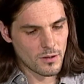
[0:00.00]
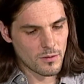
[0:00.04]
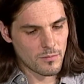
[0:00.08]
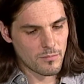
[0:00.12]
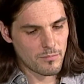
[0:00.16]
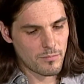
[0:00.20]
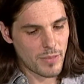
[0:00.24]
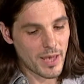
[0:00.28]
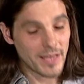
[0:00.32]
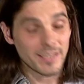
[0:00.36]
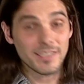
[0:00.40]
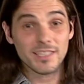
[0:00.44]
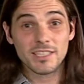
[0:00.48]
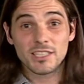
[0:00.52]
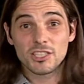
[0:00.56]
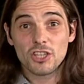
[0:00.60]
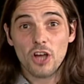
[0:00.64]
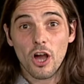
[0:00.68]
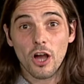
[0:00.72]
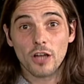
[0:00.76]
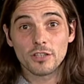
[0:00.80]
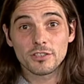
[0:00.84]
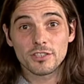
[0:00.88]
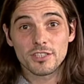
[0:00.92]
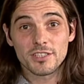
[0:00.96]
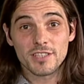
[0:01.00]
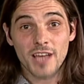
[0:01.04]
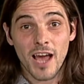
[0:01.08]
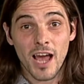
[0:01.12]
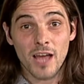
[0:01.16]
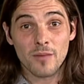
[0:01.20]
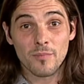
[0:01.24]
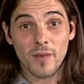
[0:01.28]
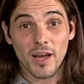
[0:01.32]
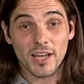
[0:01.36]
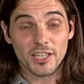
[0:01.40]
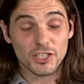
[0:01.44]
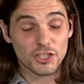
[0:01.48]
Bending down to tie
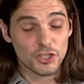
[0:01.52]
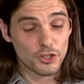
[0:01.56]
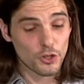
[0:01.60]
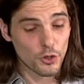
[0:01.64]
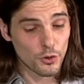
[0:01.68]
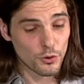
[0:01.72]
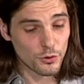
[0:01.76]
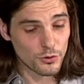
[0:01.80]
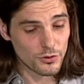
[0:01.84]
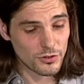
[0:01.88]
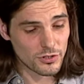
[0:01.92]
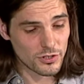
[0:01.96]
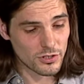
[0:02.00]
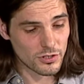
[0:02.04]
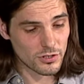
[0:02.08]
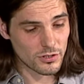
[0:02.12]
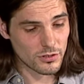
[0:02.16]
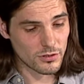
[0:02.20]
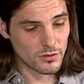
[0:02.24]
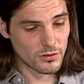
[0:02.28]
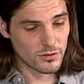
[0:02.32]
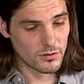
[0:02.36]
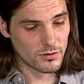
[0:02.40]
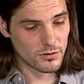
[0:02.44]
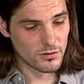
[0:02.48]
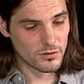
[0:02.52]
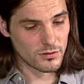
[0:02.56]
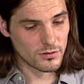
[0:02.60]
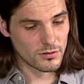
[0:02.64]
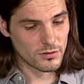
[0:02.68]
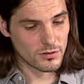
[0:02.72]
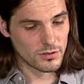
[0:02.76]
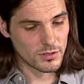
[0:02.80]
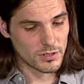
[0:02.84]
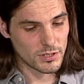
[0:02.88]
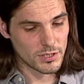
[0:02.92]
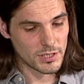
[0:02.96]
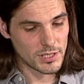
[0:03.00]
my shoes,
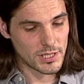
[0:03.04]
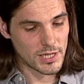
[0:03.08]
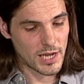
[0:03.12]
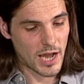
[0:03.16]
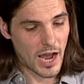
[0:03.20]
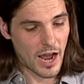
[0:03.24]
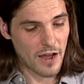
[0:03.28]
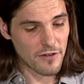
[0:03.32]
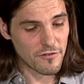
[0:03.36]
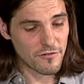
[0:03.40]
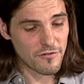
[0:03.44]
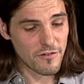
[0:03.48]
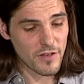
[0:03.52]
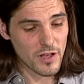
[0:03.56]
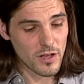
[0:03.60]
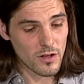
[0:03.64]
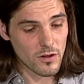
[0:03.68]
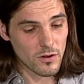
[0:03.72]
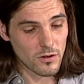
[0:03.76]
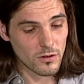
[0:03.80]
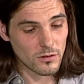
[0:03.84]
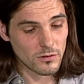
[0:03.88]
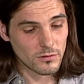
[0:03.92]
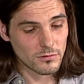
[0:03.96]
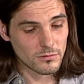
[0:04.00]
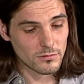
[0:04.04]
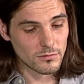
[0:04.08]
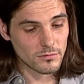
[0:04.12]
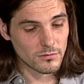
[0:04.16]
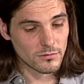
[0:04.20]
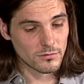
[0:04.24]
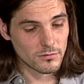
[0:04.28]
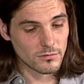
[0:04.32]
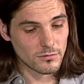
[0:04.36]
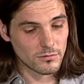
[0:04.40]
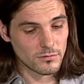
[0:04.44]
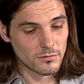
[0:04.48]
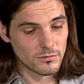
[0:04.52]
I feel
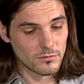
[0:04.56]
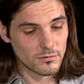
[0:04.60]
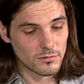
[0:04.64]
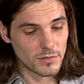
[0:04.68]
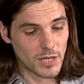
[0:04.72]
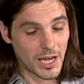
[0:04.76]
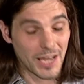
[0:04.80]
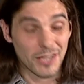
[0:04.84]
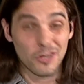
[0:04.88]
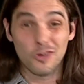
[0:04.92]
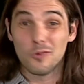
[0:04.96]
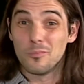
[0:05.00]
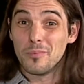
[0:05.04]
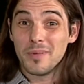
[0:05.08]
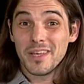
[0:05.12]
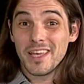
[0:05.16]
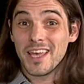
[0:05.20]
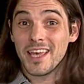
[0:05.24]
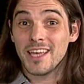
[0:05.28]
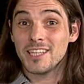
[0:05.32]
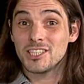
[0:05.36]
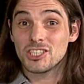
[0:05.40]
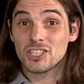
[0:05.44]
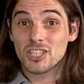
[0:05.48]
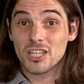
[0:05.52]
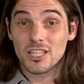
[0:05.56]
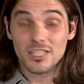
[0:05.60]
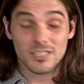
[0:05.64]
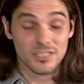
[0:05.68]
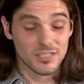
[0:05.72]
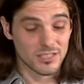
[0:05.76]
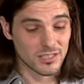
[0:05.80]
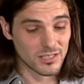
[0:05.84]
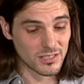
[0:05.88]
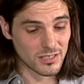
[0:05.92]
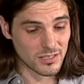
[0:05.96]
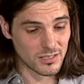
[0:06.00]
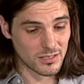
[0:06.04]
I could be
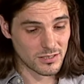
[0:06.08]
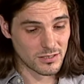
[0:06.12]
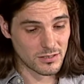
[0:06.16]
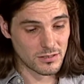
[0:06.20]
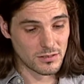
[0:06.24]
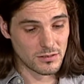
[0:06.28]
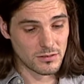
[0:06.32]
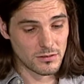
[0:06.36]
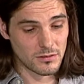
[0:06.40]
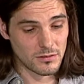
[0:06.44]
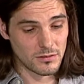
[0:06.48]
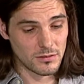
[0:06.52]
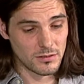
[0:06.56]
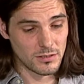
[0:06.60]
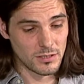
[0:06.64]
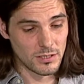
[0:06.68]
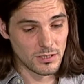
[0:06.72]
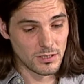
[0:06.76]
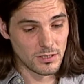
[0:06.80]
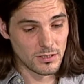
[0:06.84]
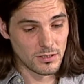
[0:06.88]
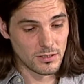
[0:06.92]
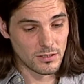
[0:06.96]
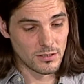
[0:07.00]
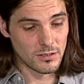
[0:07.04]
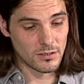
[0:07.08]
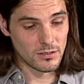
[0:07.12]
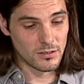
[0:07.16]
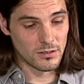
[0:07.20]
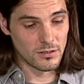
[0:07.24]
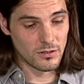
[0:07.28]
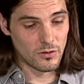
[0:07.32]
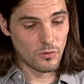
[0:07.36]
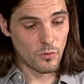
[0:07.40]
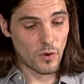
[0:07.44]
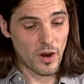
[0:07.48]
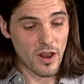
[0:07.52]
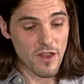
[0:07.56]
ageless,
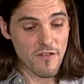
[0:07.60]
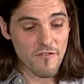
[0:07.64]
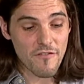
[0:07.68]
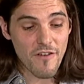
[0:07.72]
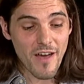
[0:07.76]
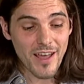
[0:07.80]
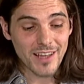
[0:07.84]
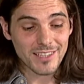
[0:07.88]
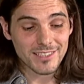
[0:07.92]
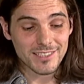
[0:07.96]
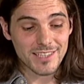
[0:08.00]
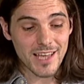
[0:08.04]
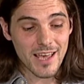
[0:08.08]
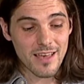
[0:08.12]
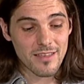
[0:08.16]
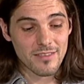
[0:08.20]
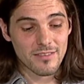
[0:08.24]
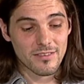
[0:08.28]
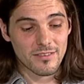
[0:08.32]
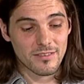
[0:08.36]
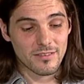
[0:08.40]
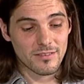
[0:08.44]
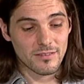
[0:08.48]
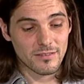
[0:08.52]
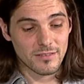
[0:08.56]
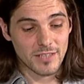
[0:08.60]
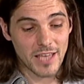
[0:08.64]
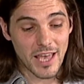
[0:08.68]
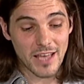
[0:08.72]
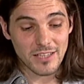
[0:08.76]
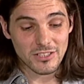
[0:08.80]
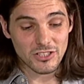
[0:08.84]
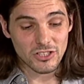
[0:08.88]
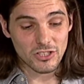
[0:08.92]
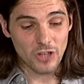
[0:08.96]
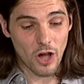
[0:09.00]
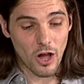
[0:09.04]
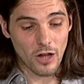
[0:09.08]
when in fact death
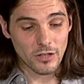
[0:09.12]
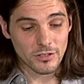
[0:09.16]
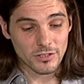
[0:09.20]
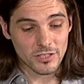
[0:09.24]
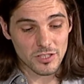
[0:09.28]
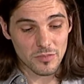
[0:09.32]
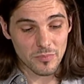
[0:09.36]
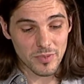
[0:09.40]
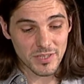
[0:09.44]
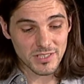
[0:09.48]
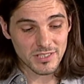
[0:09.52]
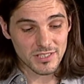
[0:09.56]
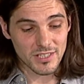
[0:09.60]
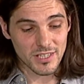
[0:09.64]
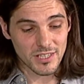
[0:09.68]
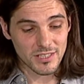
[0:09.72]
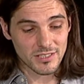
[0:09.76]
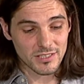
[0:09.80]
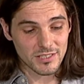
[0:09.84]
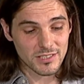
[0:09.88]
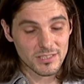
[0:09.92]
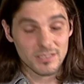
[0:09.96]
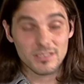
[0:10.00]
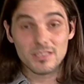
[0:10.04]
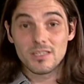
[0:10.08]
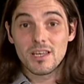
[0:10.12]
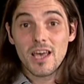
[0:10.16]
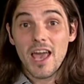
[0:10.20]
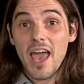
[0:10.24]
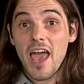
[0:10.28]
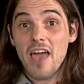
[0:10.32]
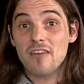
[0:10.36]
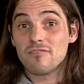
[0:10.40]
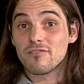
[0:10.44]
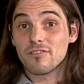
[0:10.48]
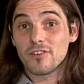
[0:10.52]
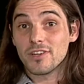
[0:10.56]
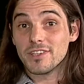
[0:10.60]
gets down to business
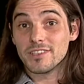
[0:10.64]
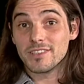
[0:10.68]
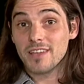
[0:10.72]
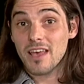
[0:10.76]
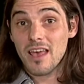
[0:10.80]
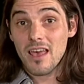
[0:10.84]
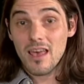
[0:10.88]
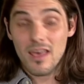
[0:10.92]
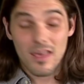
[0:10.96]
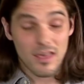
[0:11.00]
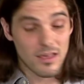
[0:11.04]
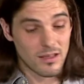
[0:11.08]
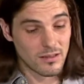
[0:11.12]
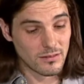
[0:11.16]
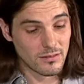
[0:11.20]
every day,